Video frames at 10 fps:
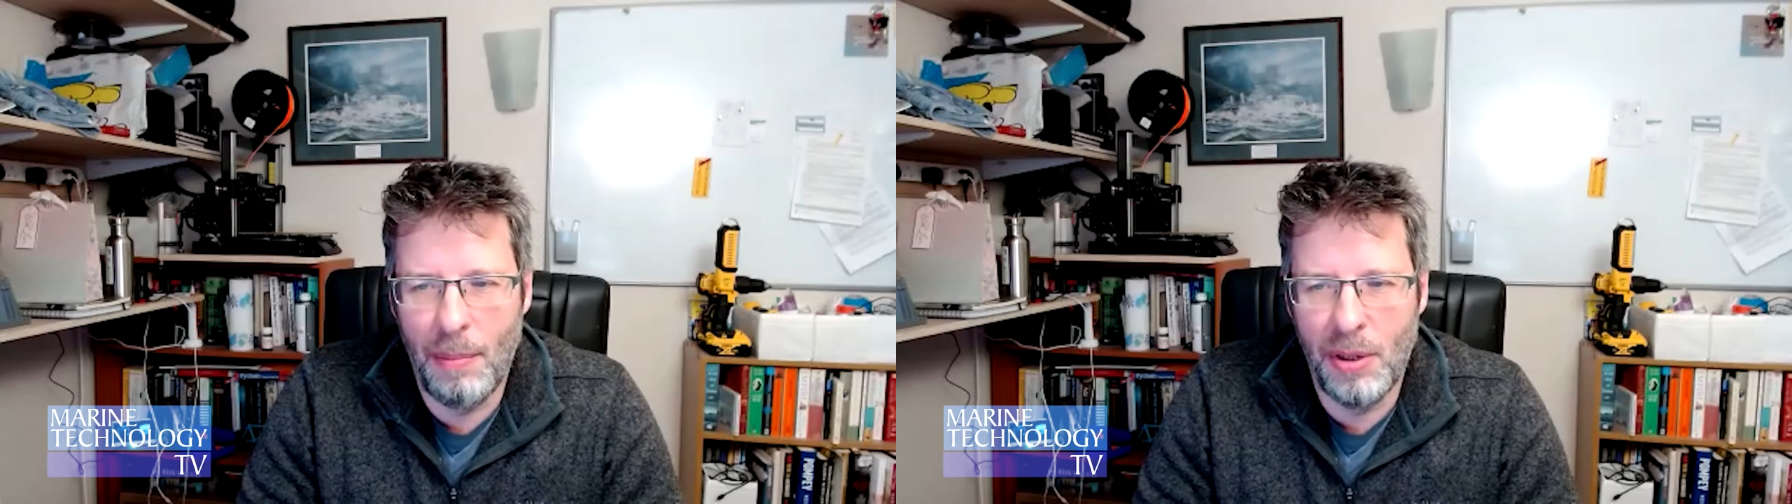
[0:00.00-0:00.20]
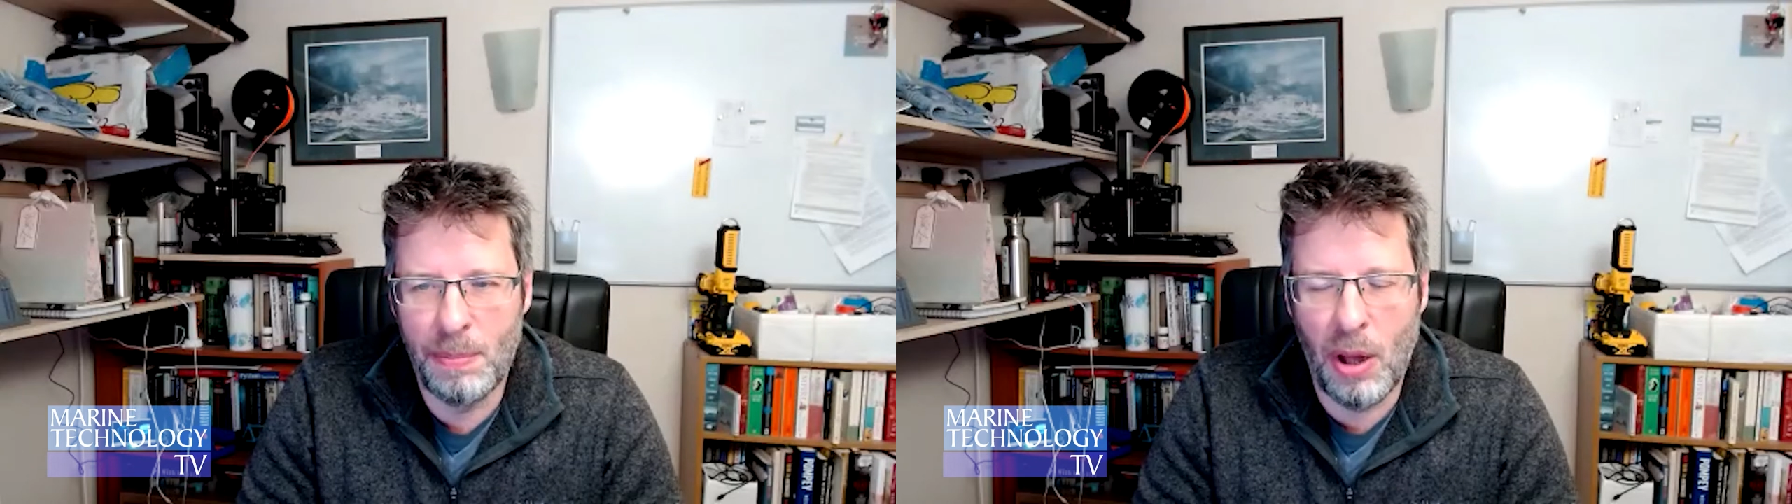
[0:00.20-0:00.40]

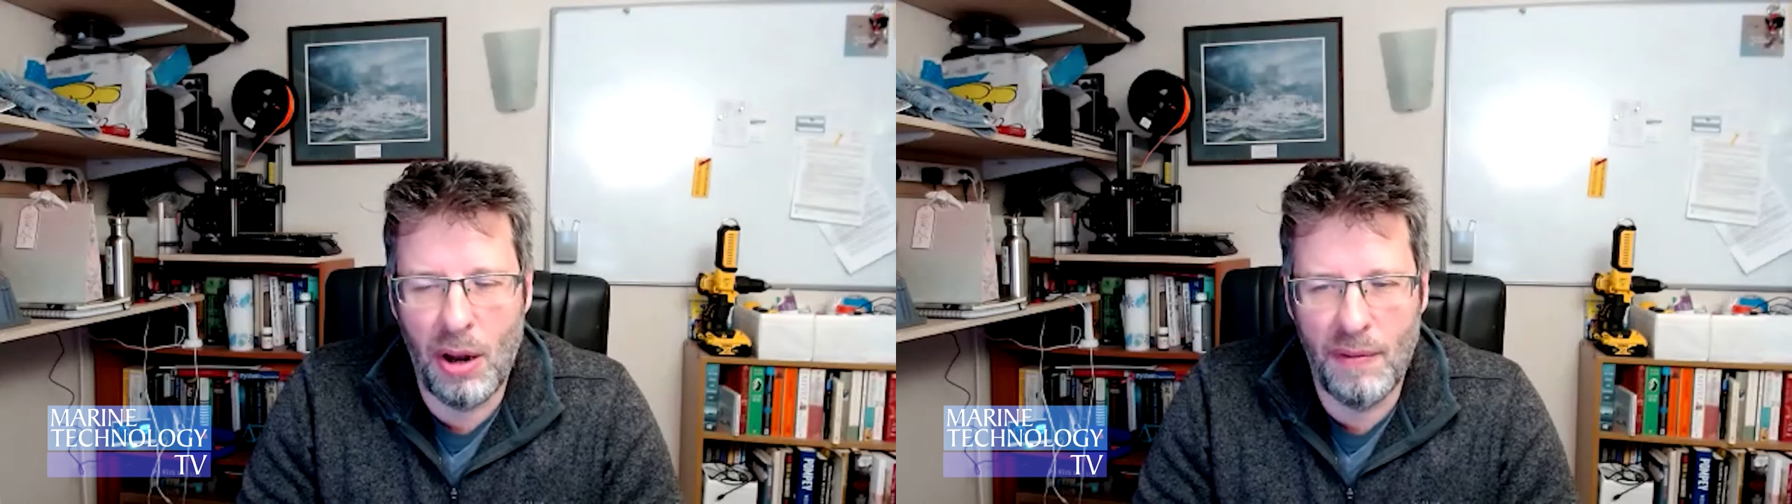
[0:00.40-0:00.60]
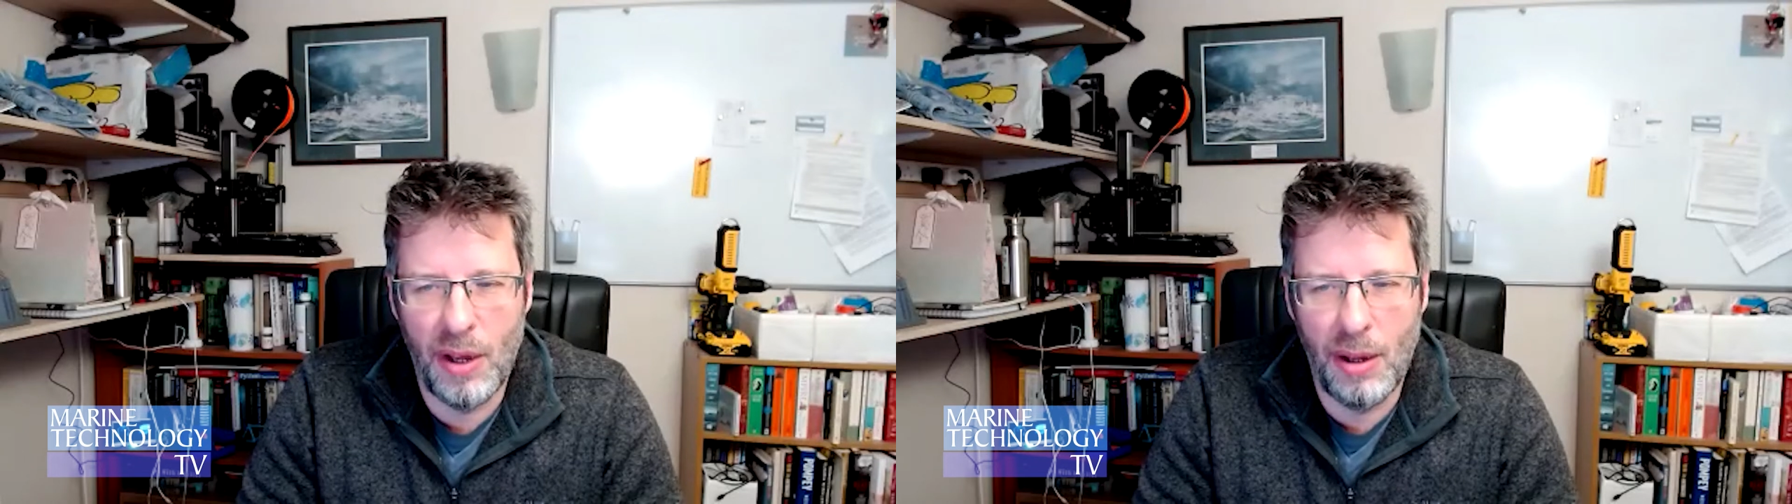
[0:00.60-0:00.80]
as
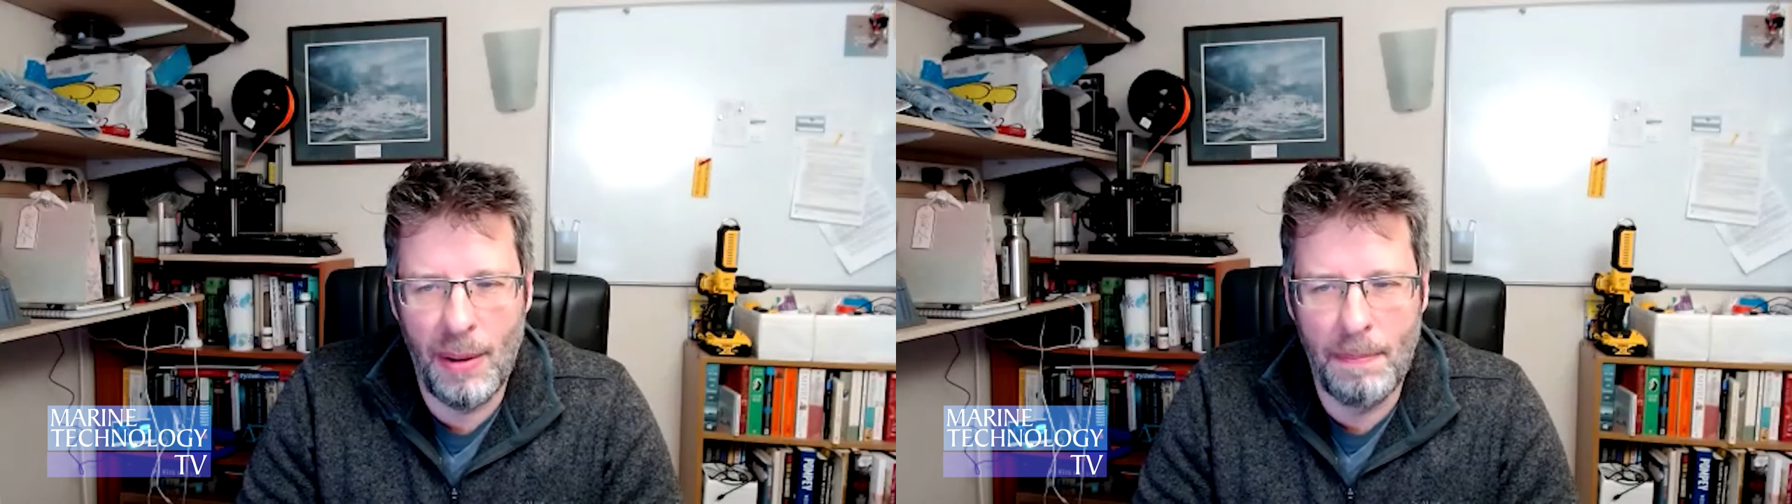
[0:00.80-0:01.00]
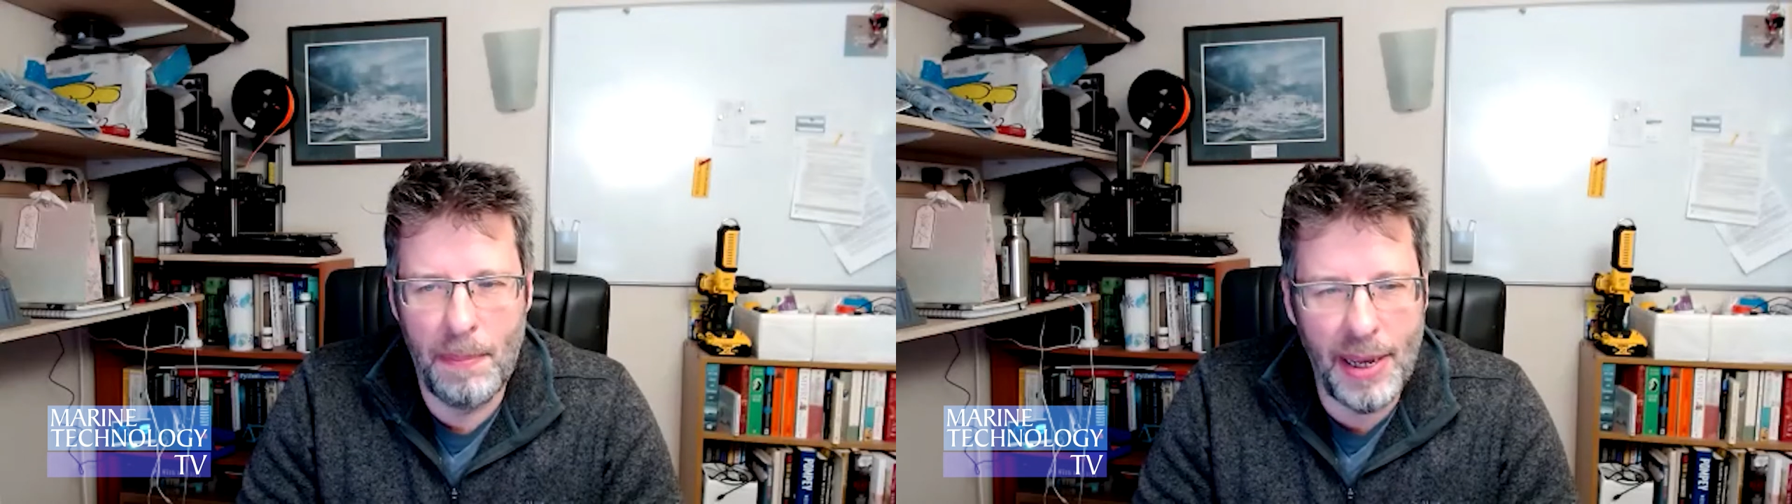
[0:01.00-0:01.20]
part of
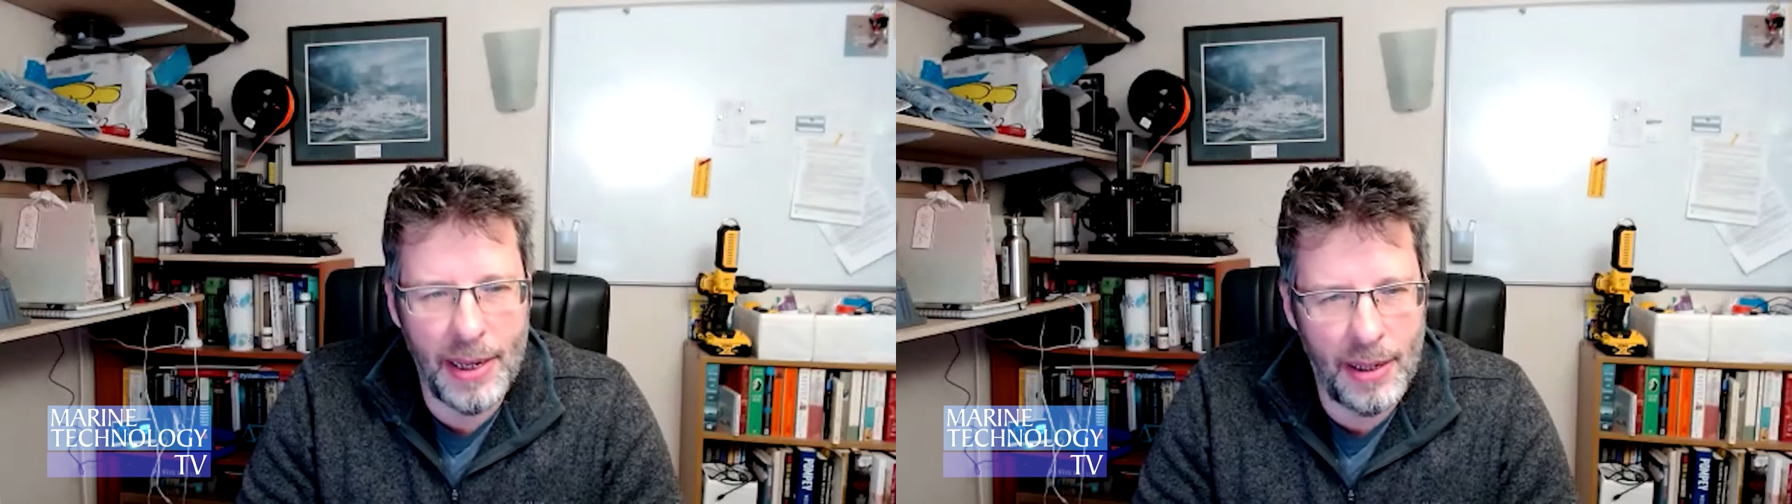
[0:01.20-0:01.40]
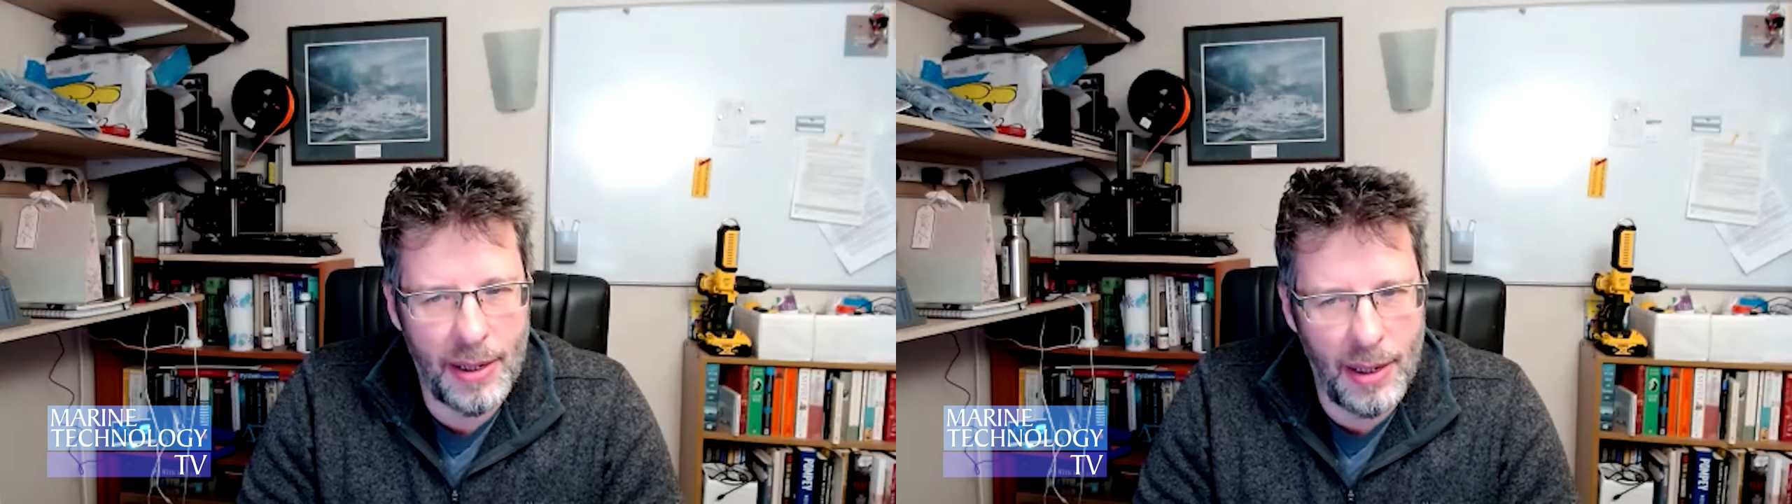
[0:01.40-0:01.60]
a big